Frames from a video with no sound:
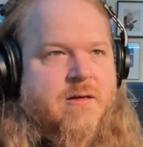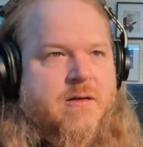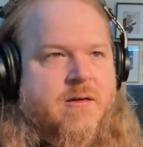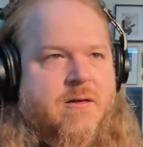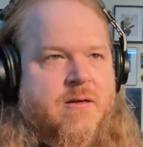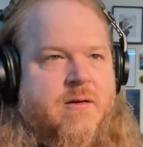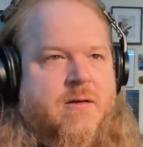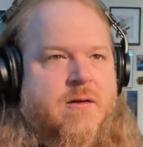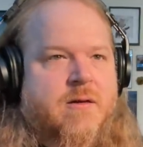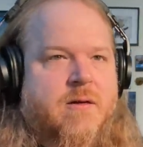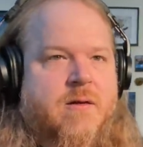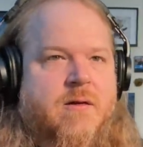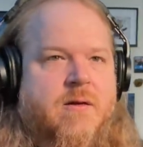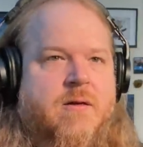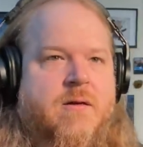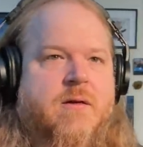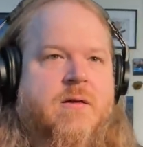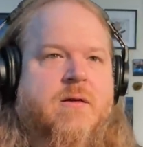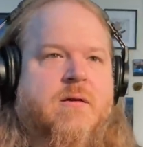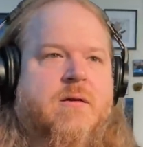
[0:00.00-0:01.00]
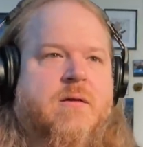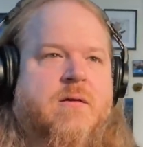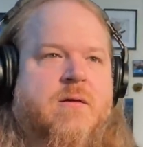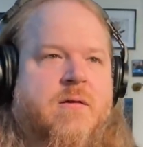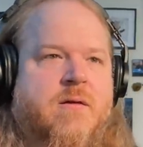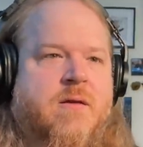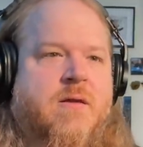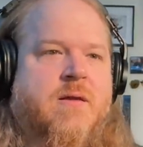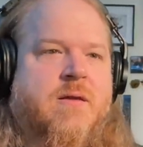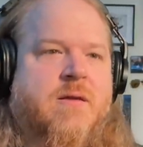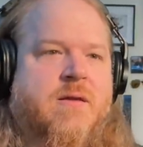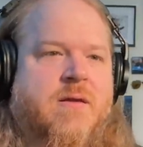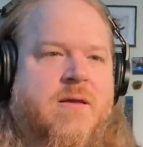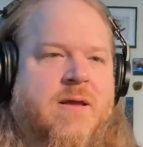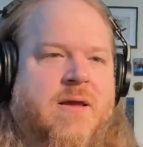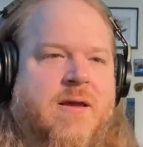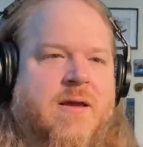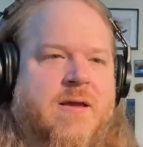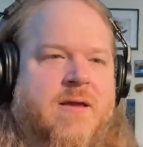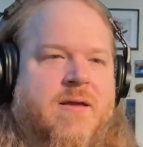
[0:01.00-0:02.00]
Yeah.
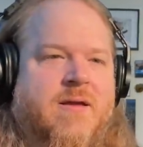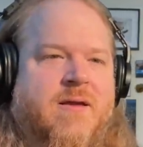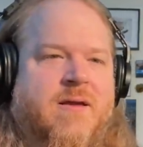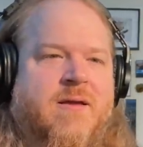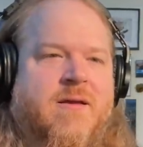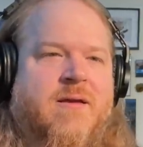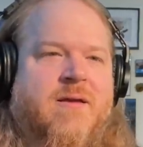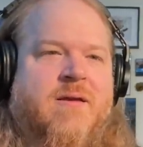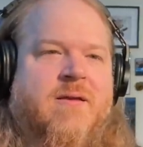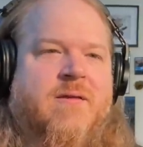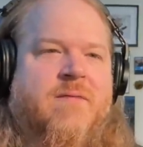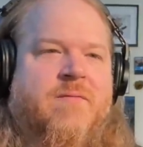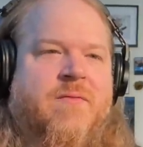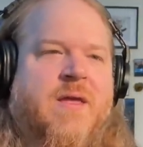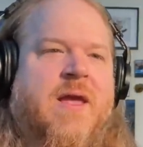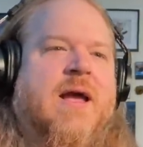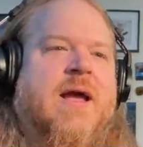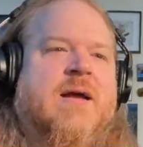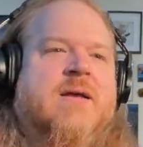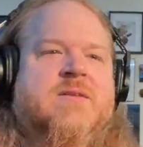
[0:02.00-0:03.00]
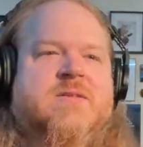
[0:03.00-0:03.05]
Yeah,